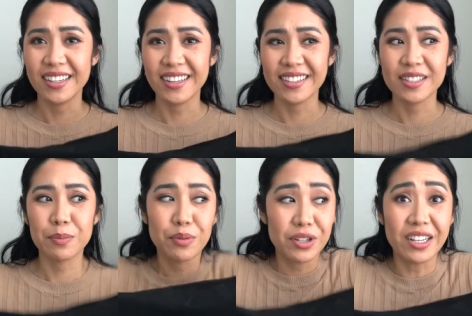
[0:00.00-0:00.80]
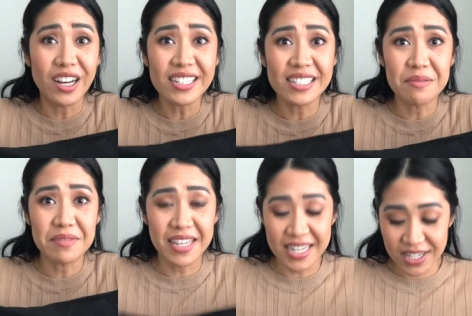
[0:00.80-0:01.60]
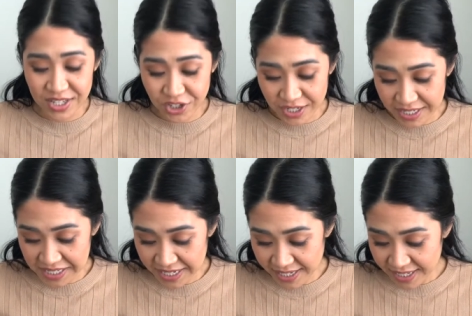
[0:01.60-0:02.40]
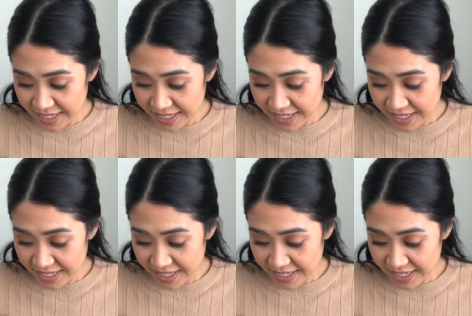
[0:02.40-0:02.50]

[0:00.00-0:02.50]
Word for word: it's pretty awesome it's just